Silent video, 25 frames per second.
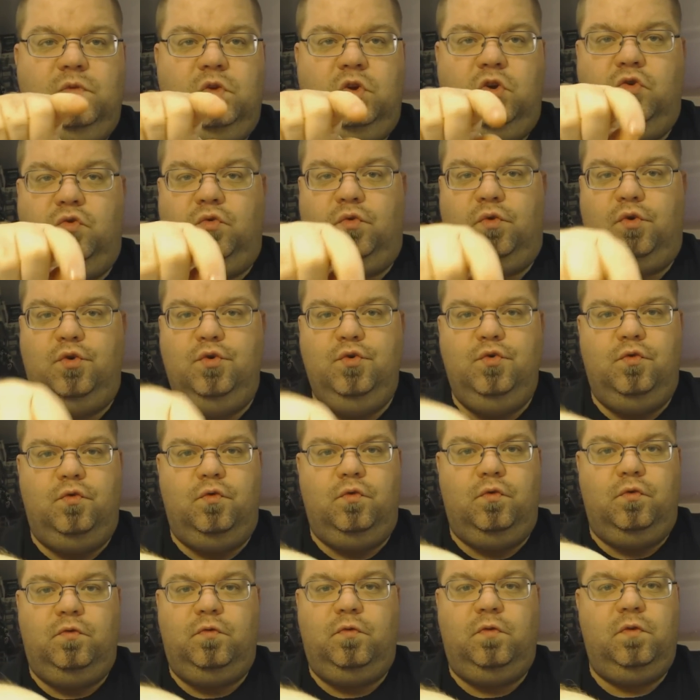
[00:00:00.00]

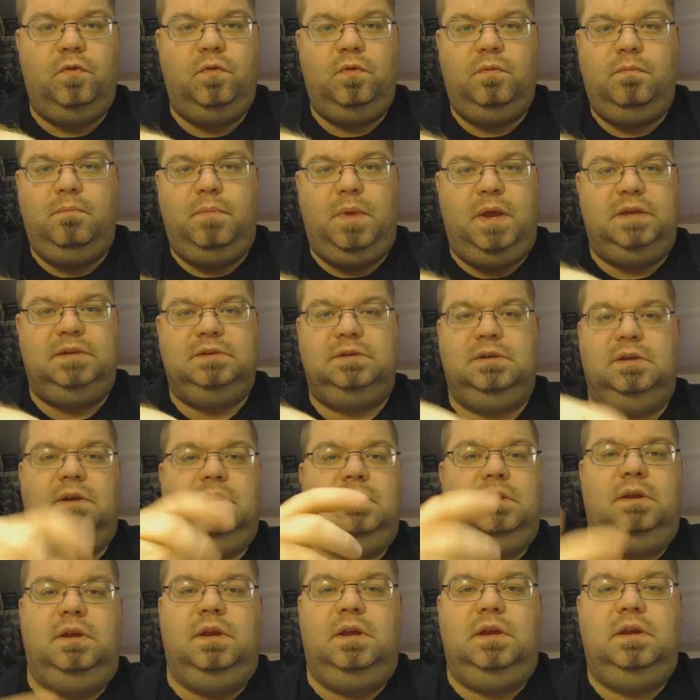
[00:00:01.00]
groove,
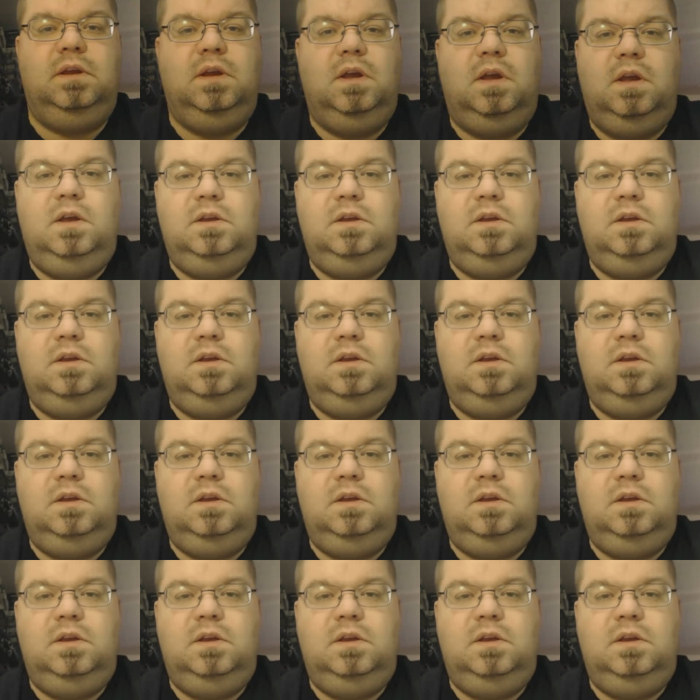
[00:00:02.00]
basically.